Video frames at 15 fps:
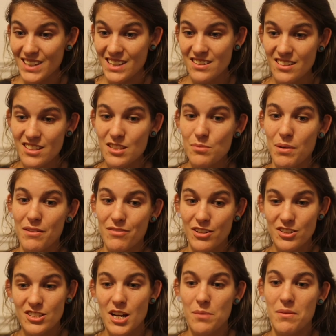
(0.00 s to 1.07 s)
isn't my
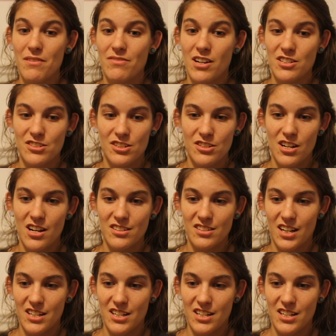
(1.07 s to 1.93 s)
first time I fostered dogs.